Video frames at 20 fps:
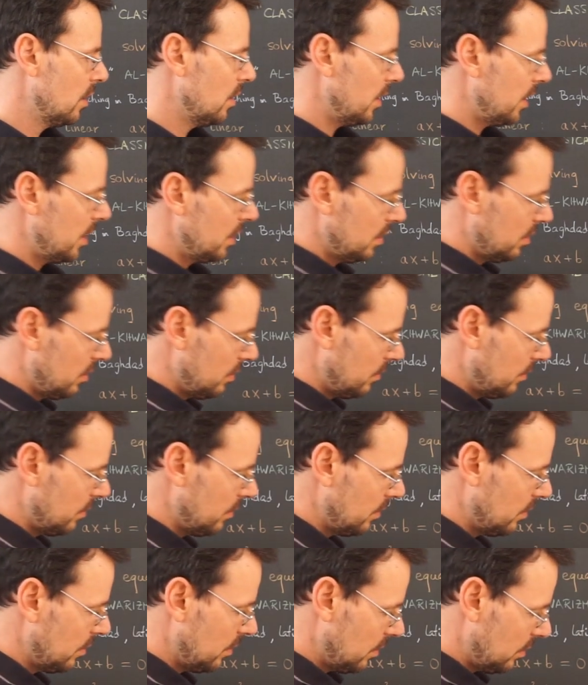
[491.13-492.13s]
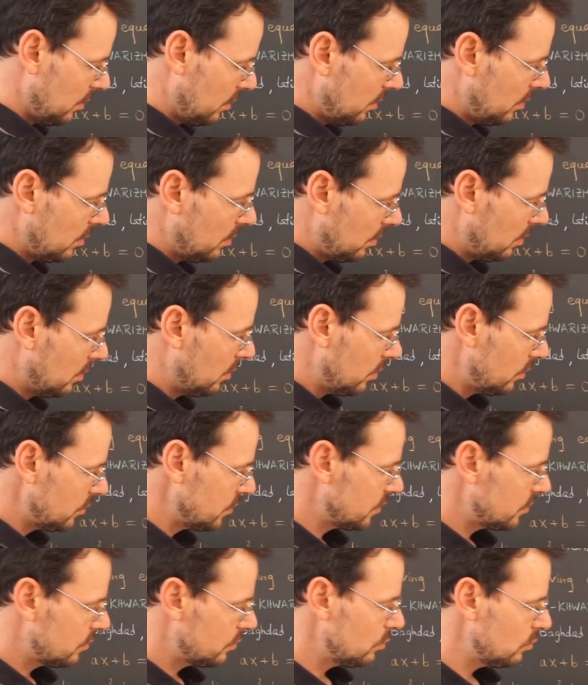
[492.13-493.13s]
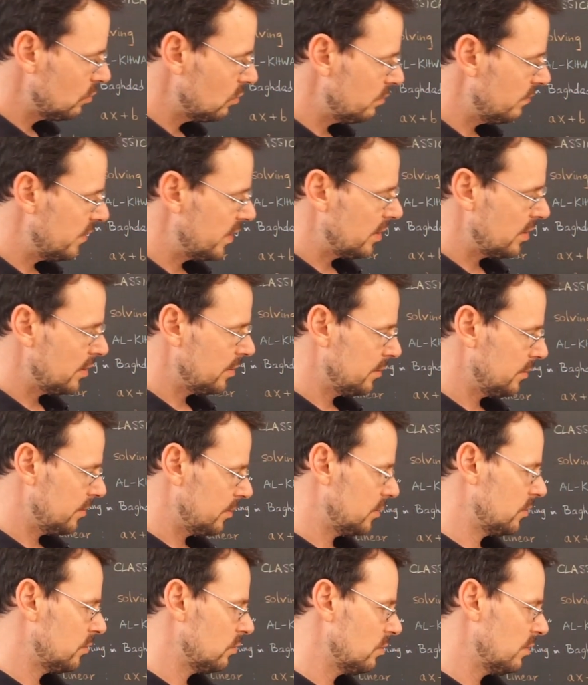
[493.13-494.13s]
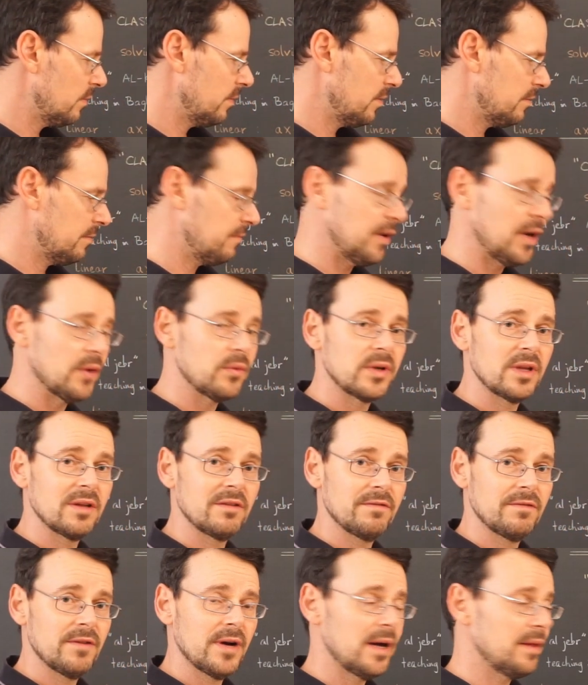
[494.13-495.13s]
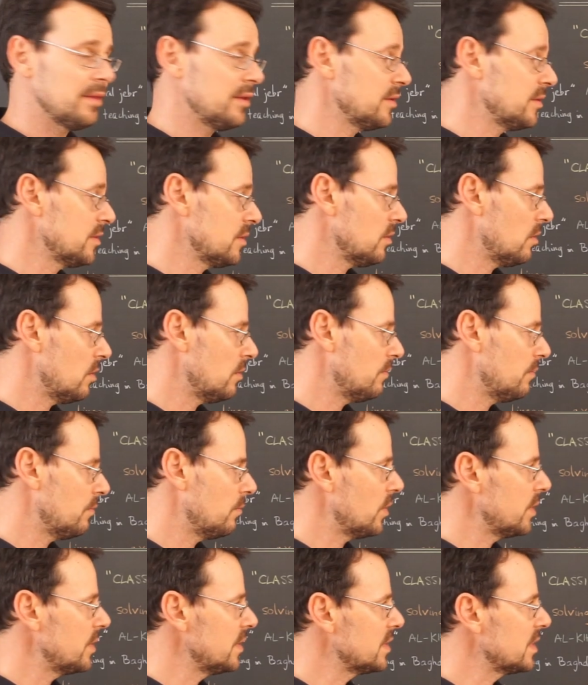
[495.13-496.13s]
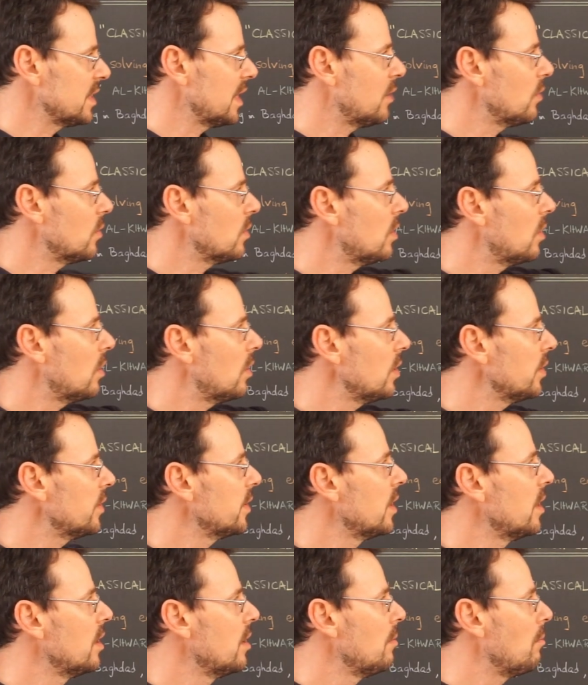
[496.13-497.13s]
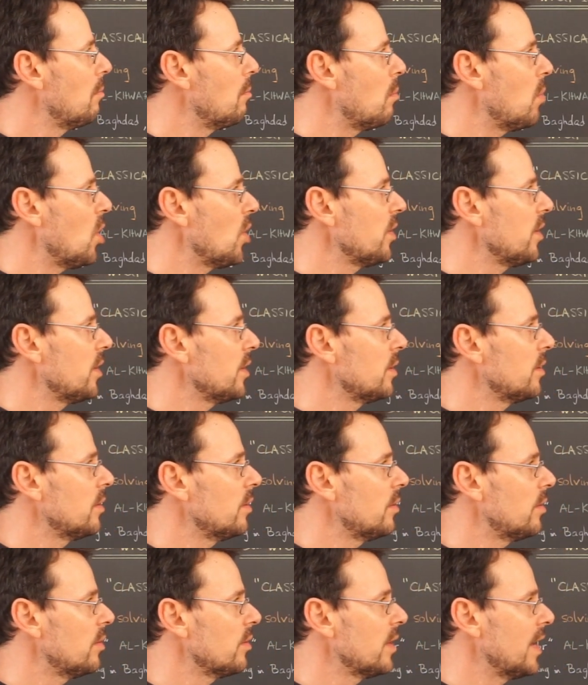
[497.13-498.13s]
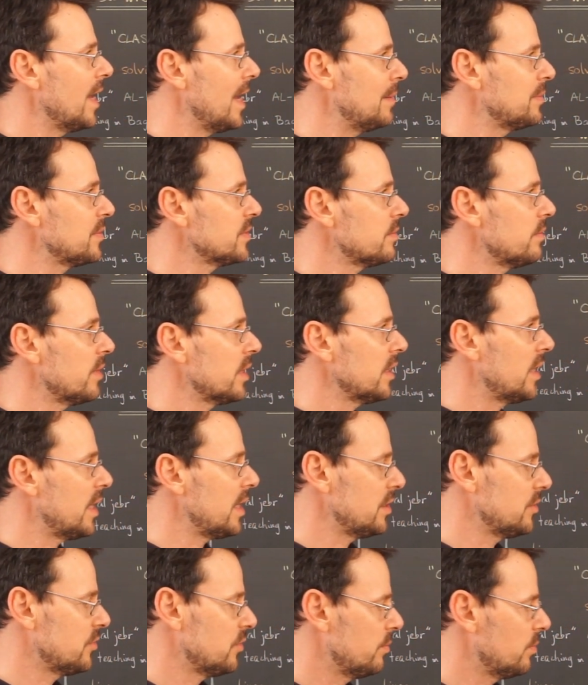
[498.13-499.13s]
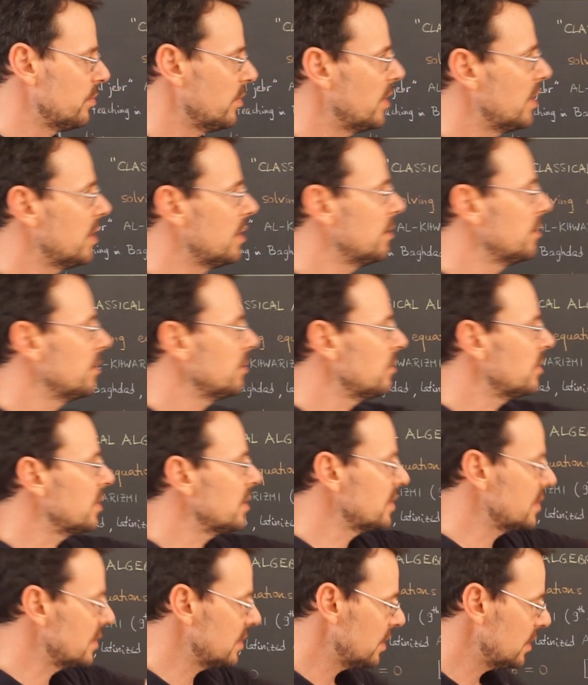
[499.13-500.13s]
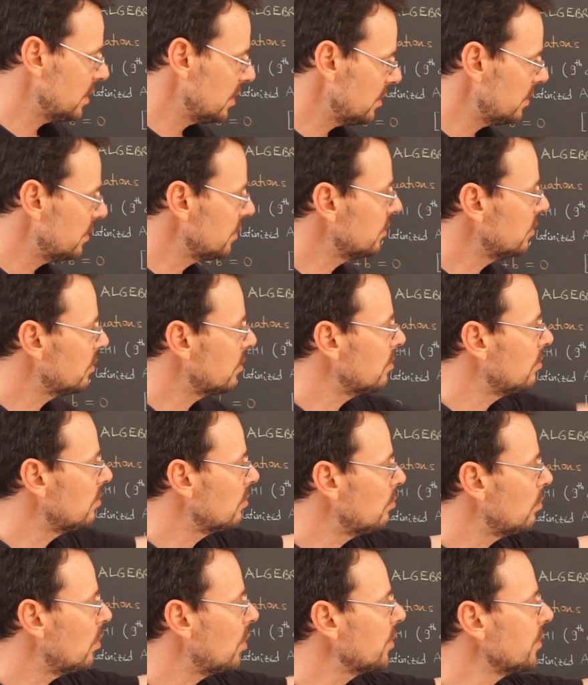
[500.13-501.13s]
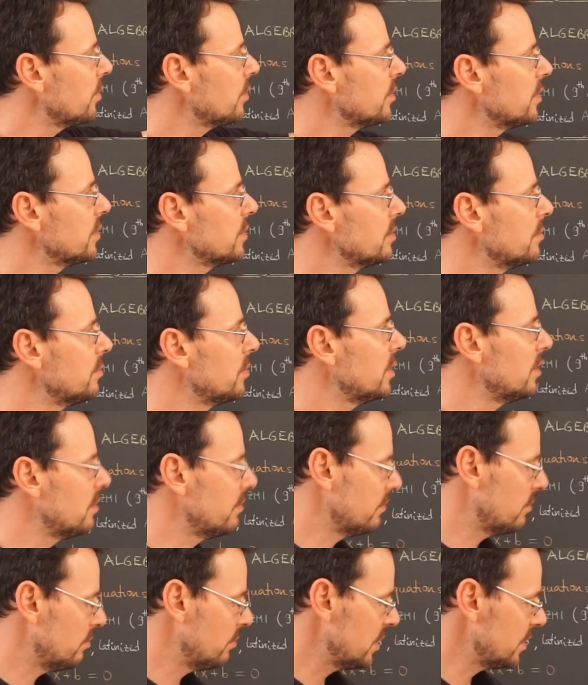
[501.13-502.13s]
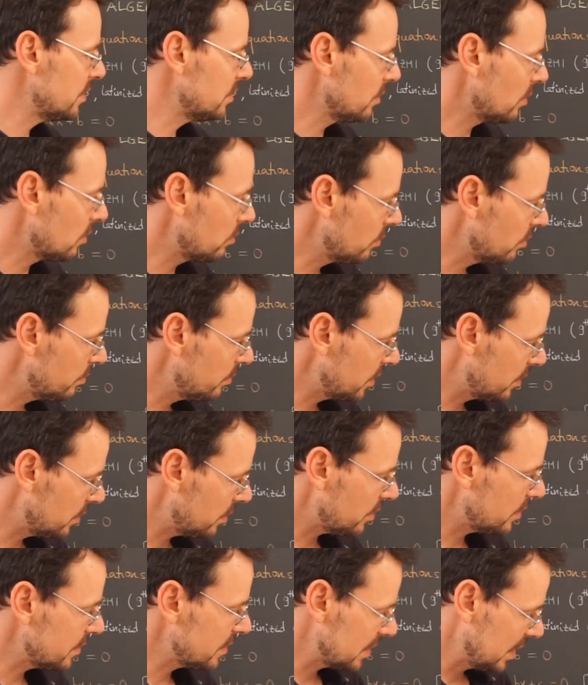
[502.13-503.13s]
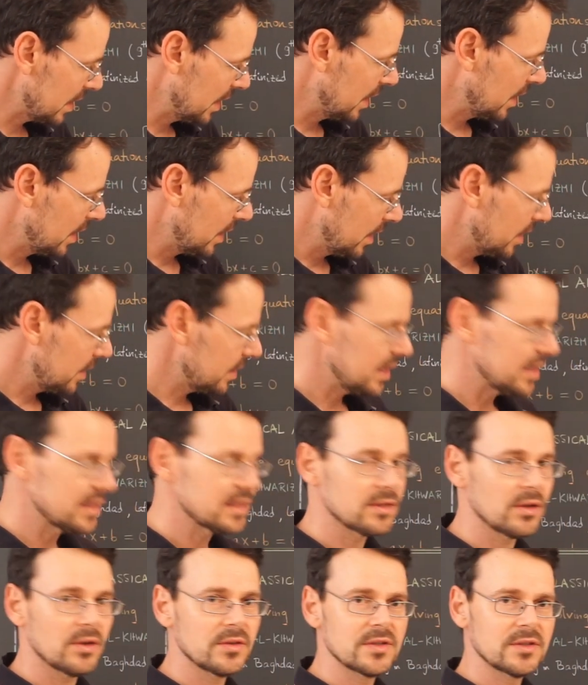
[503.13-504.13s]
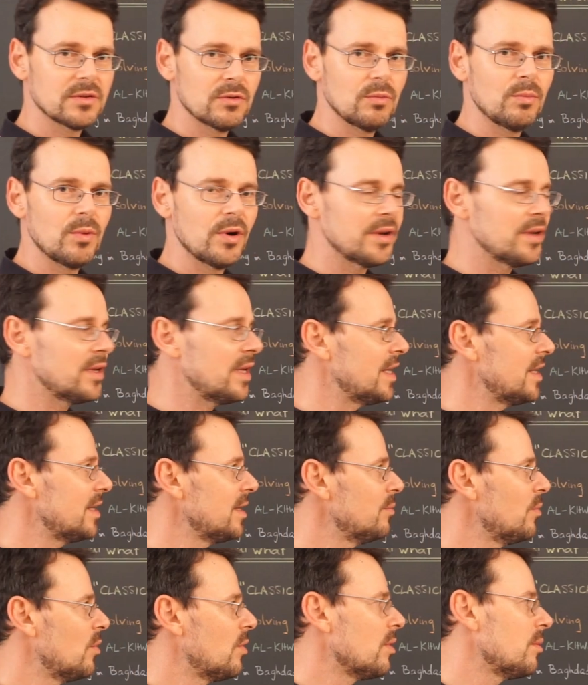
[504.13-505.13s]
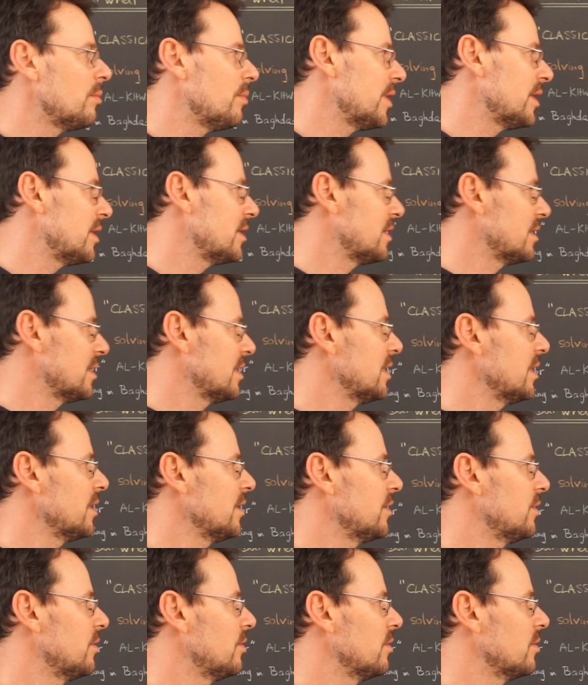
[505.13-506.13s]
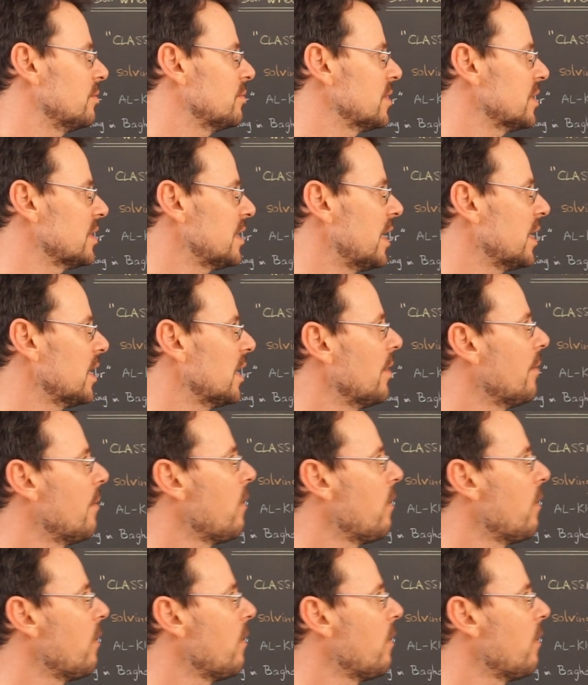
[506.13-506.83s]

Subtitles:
And those two were two of the founding fathers of what is now called modern or abstract algebra. You can see here the term modern is a bit of a misnomer because that's not so modern anymore, but still the term stuck.